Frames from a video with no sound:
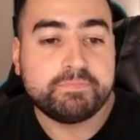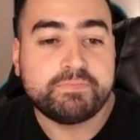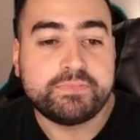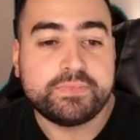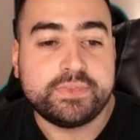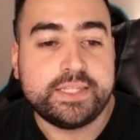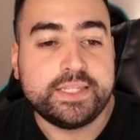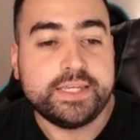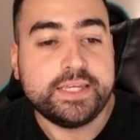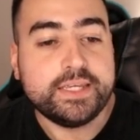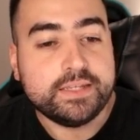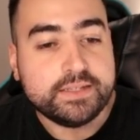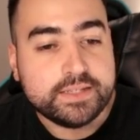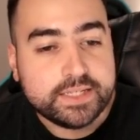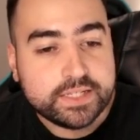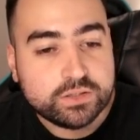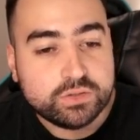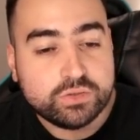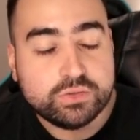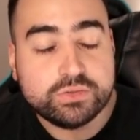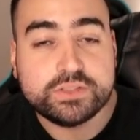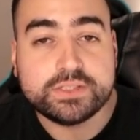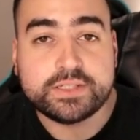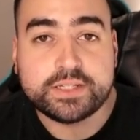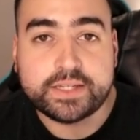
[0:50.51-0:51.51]
the
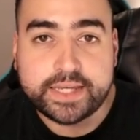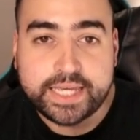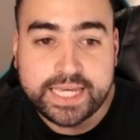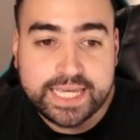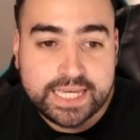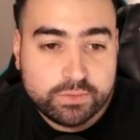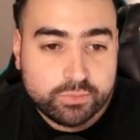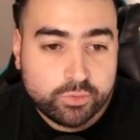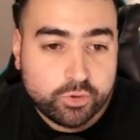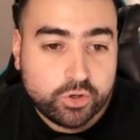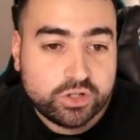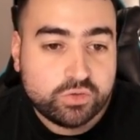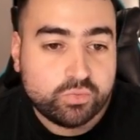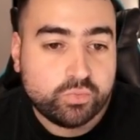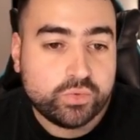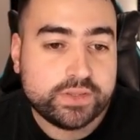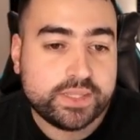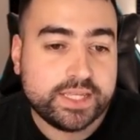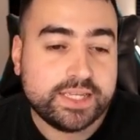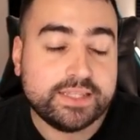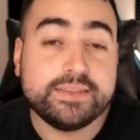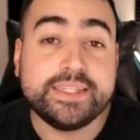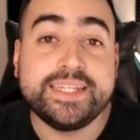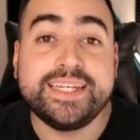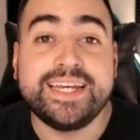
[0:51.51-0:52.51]
yield keyword
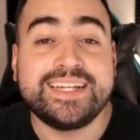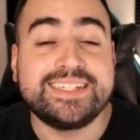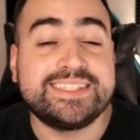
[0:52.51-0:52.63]
within the